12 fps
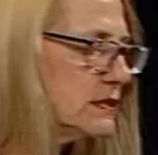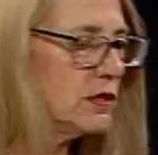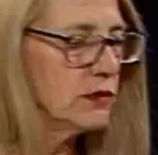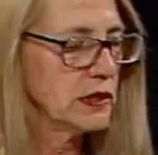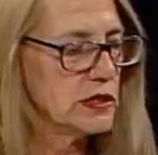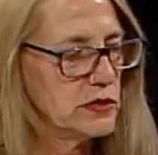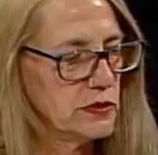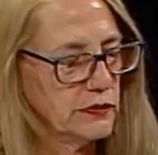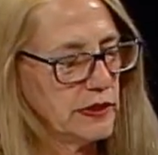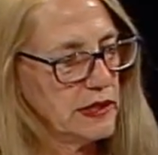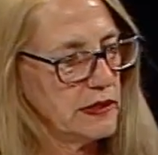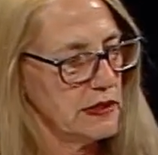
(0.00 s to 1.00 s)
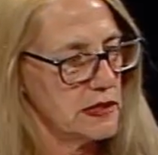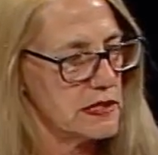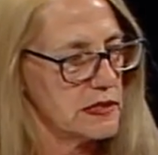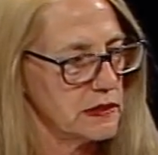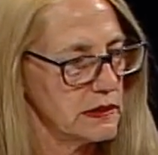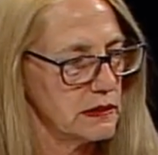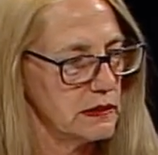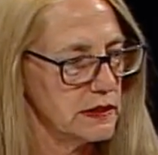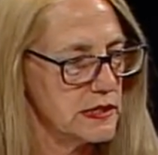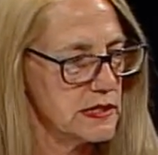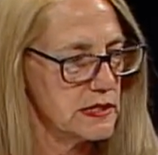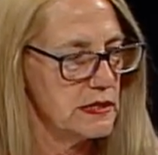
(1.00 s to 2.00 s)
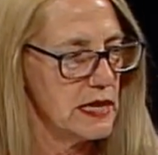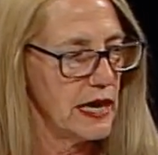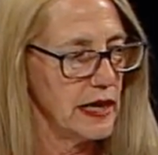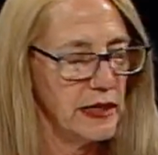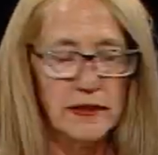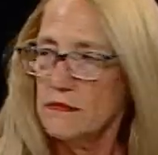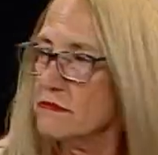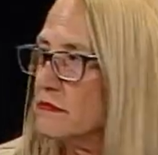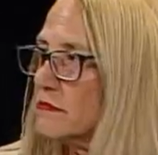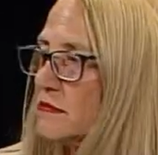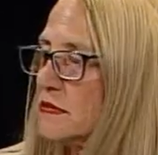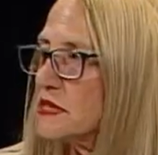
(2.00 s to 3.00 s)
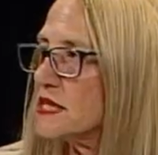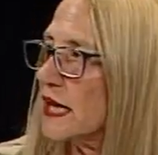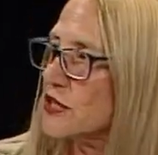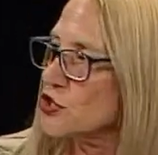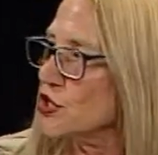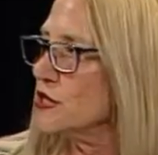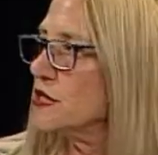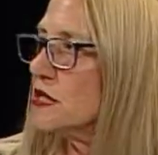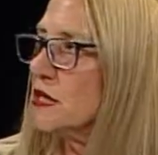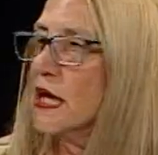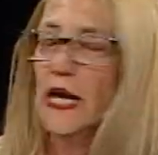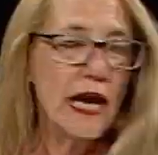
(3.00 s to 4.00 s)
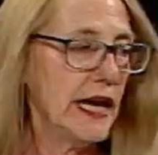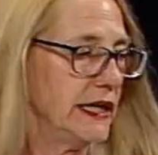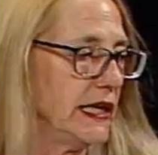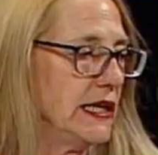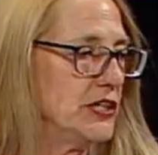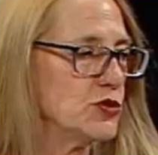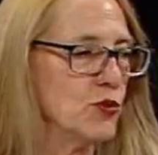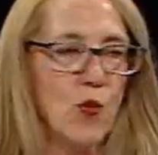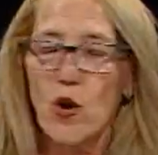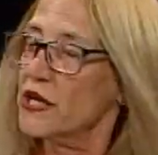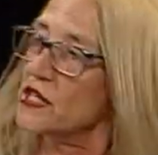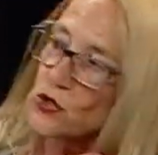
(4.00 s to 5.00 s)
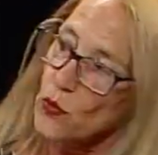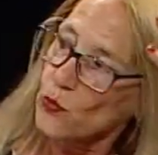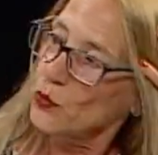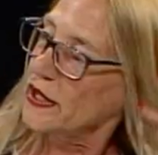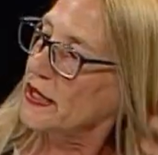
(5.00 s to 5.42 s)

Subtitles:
you can do it in as little as 9 sections, and each one is only